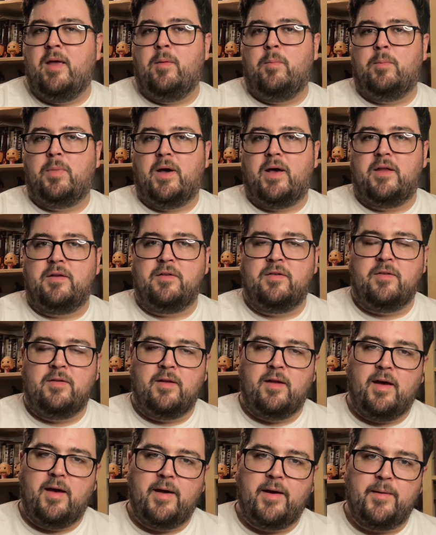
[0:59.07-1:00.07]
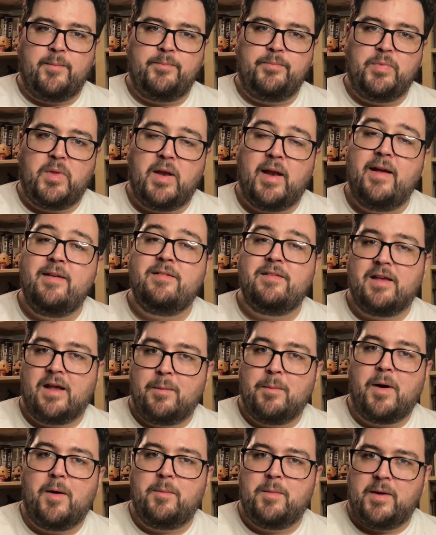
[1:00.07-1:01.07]
But the nice thing
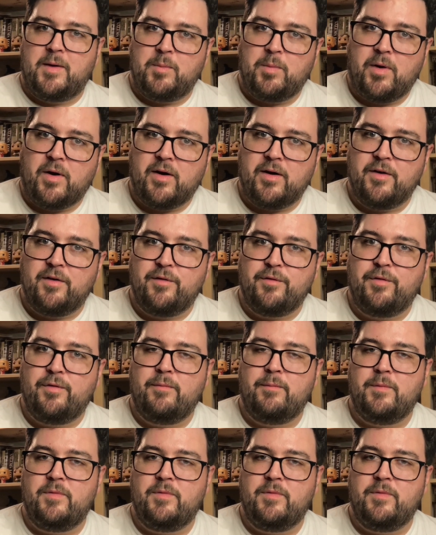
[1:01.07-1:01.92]
about being part of